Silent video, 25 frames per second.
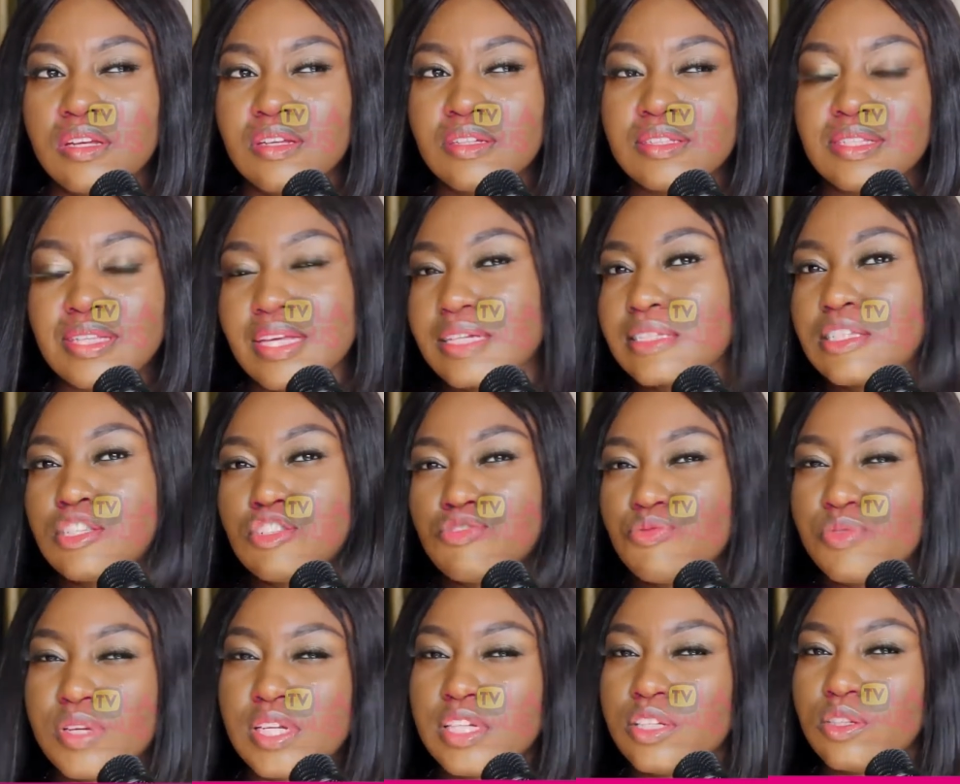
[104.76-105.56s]
sex
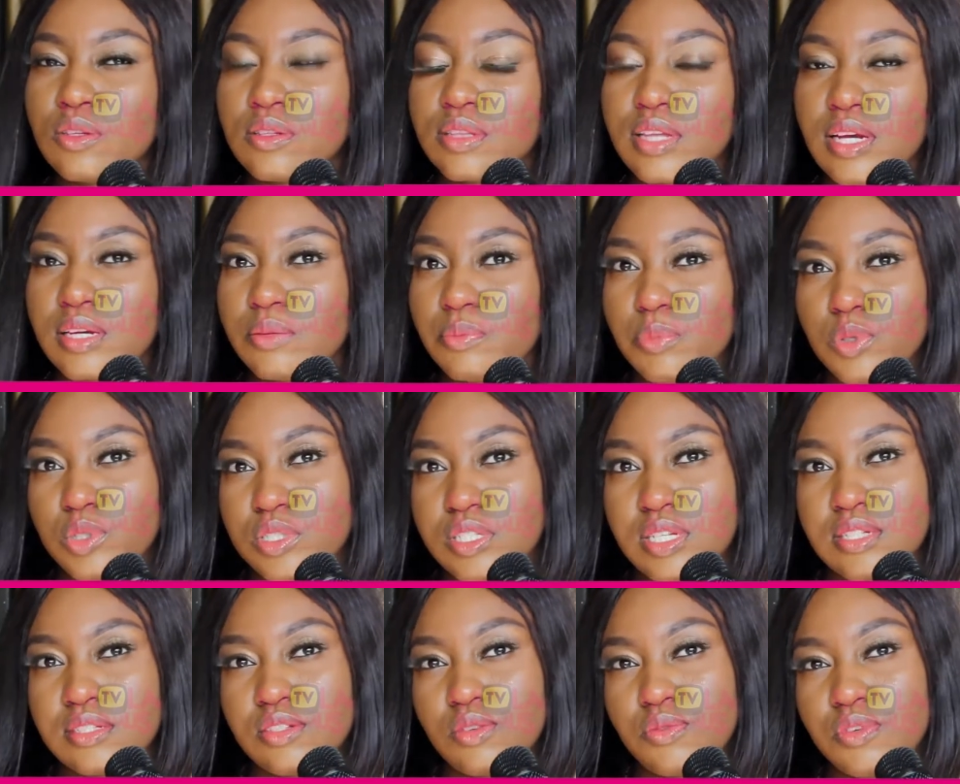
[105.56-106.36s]
is really not that
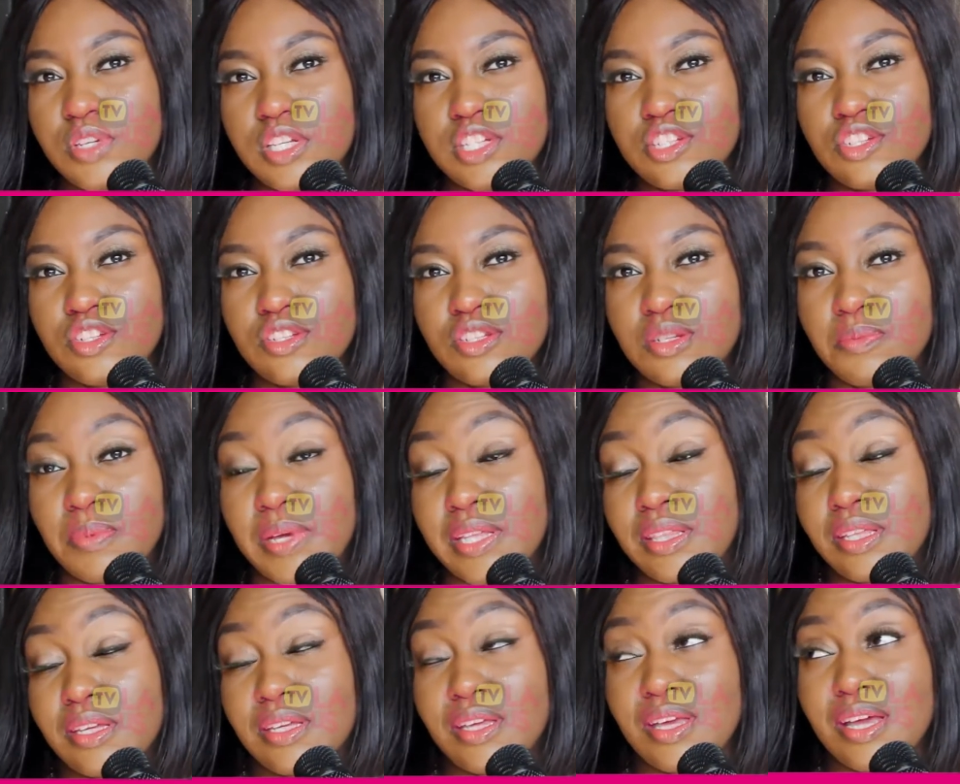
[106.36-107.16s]
important in the relationship.
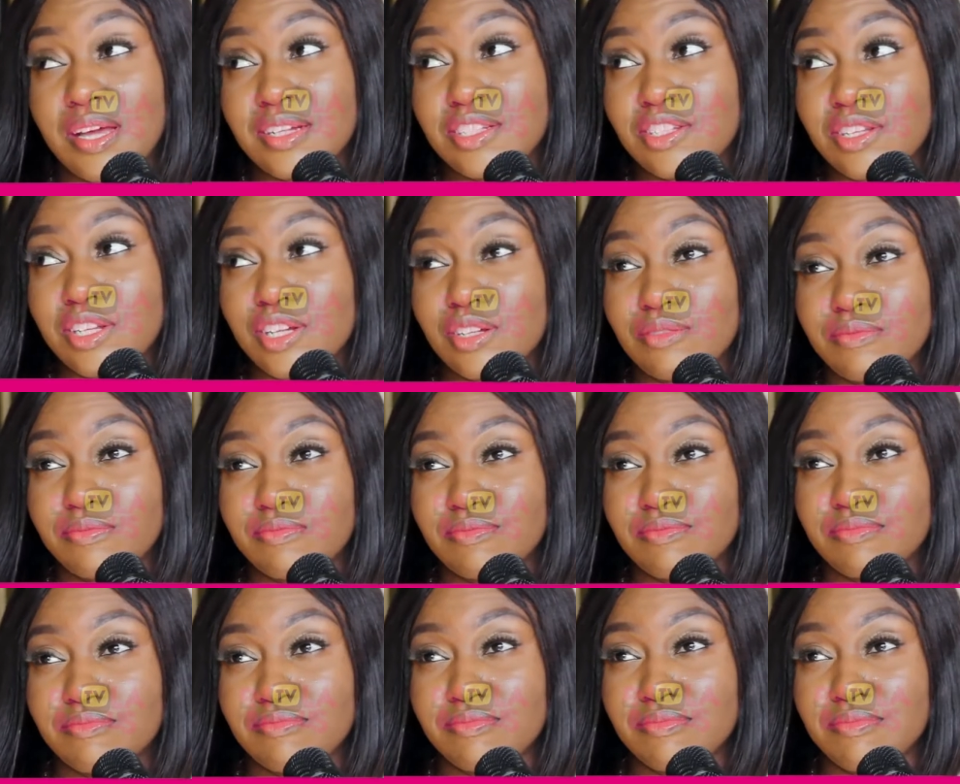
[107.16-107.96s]
I think it actually
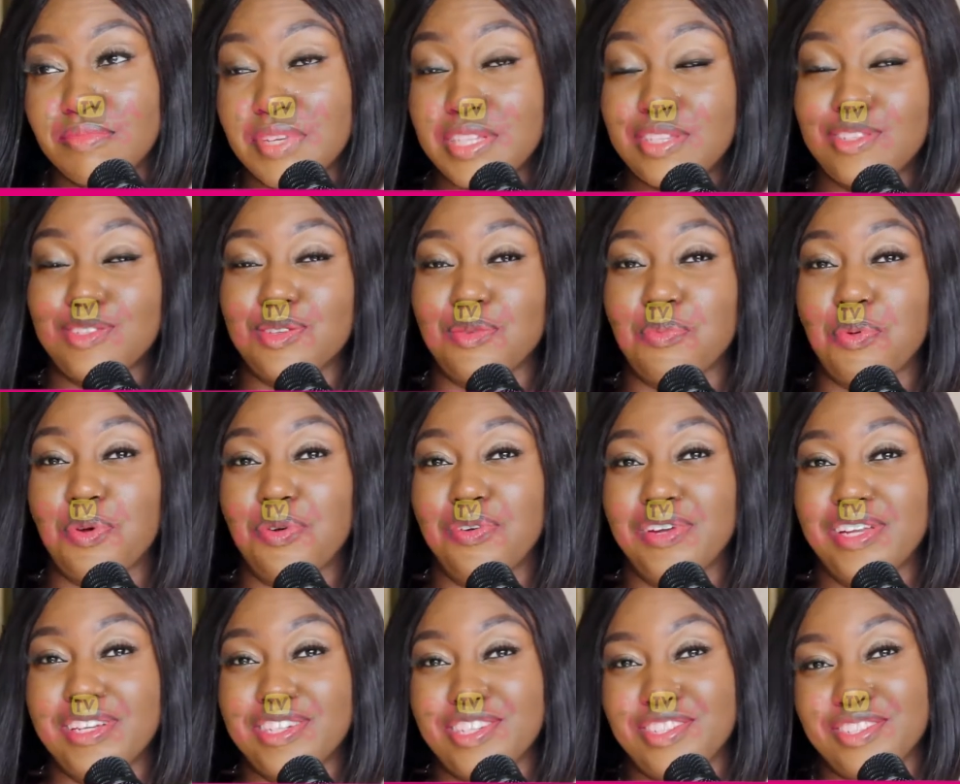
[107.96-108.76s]
messes up a
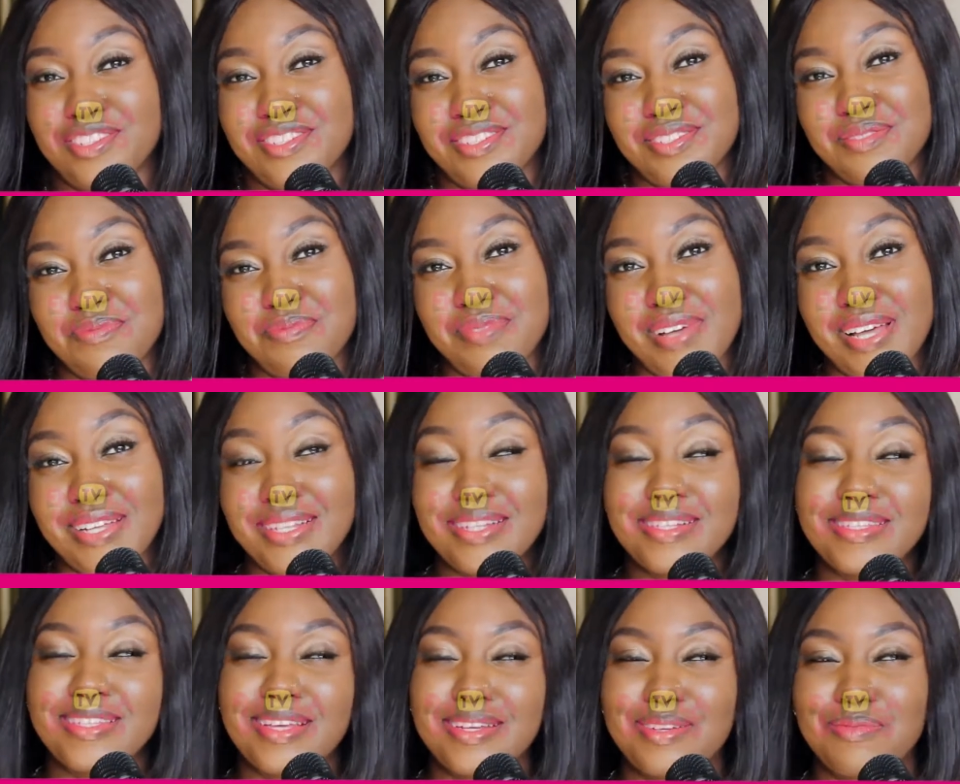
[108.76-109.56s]
relationship,
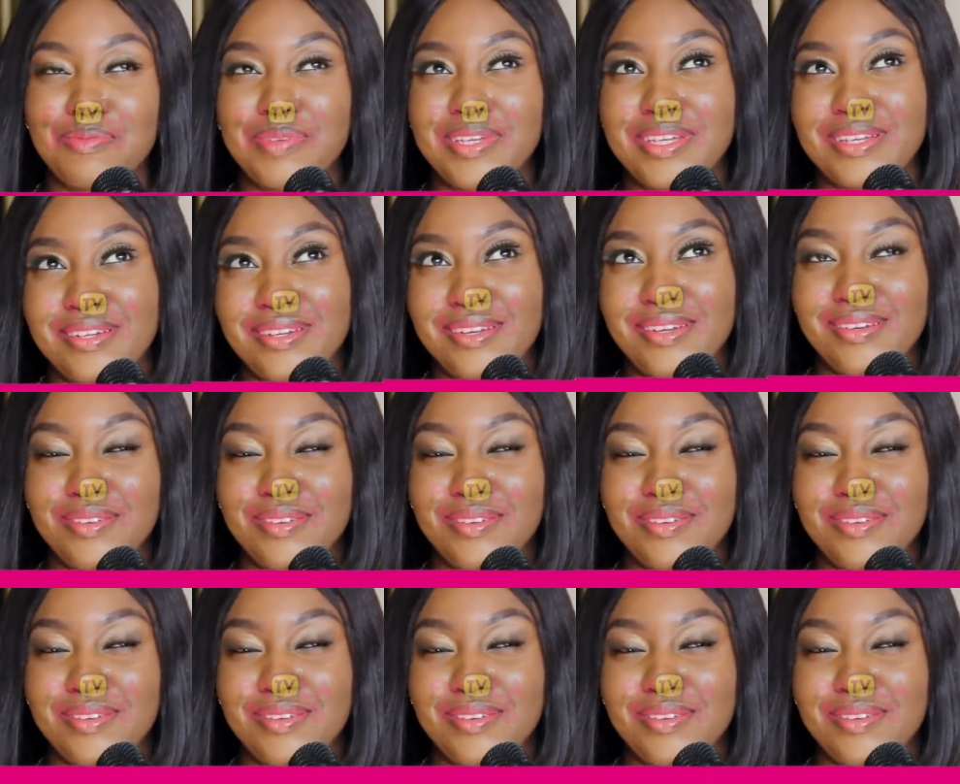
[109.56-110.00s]
at least at the beginning